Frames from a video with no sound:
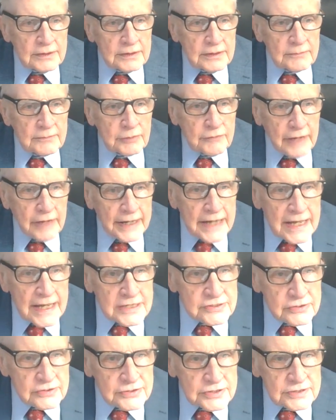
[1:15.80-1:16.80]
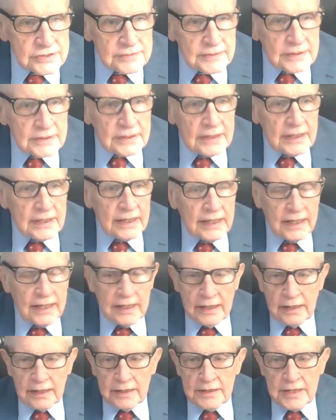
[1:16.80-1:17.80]
provide answers.
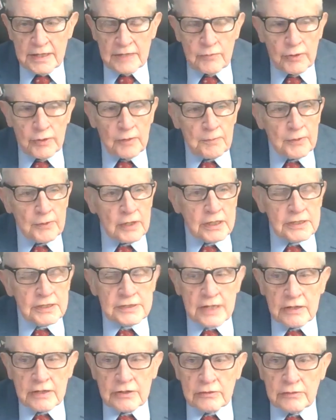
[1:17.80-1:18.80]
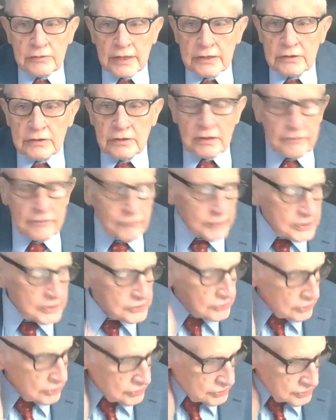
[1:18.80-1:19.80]
And Will Burke is our Director of
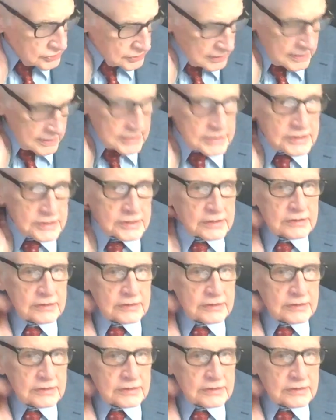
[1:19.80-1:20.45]
Research, and